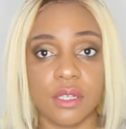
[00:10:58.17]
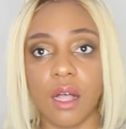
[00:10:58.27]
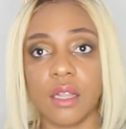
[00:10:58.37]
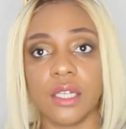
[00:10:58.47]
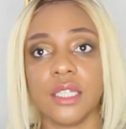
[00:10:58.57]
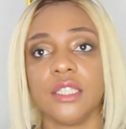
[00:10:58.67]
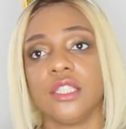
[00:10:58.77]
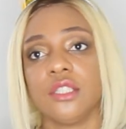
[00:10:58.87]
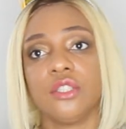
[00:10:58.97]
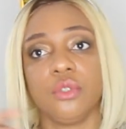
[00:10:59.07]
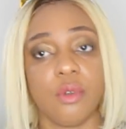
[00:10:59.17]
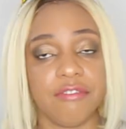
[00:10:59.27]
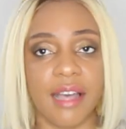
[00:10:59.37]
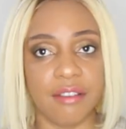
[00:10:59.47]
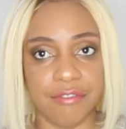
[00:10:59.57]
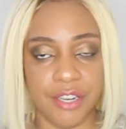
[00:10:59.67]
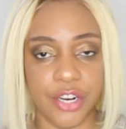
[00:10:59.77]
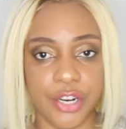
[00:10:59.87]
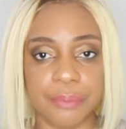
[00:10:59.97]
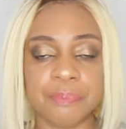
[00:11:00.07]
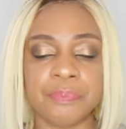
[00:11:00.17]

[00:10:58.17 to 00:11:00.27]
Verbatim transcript: dollars to a five figure